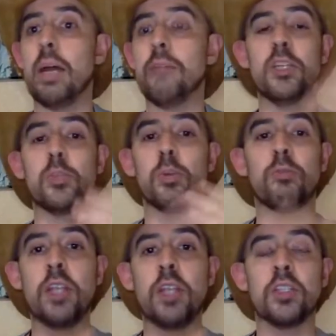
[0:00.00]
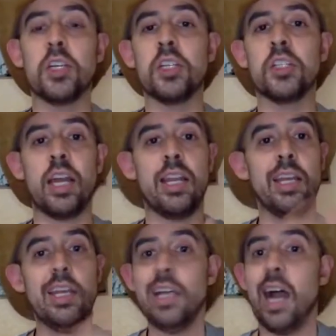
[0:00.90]
Facebook friends list that
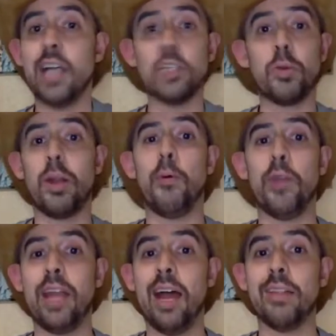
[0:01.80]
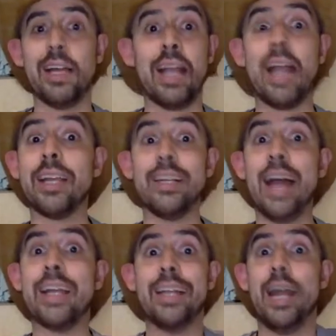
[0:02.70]
I just want to point out. Like I
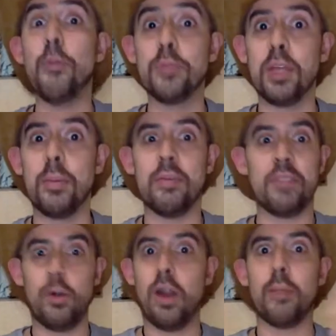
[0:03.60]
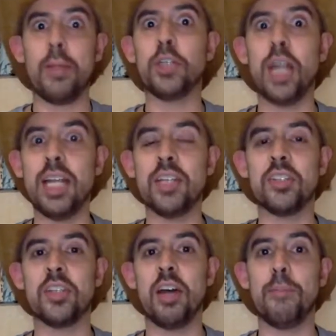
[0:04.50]
could help them if they're on my training
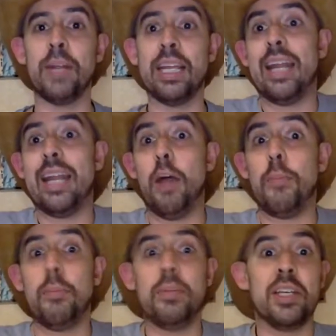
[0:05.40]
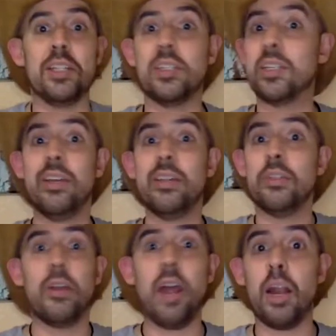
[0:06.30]
stuff, but I can't help them because
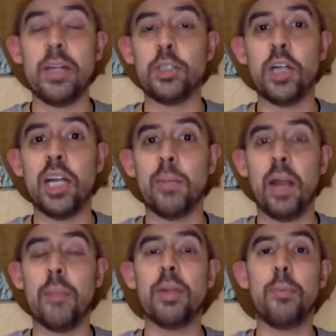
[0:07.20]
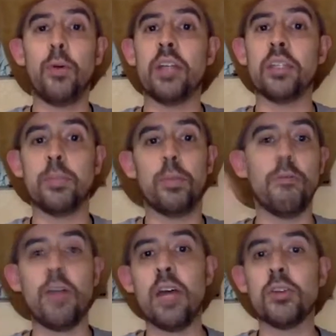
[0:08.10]
they're not on my training. But I'm going to point out some
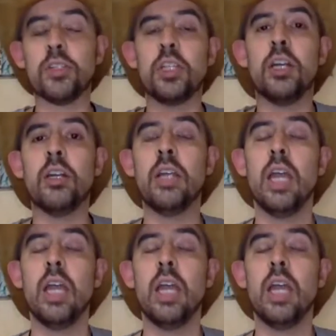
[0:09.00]
profiles here,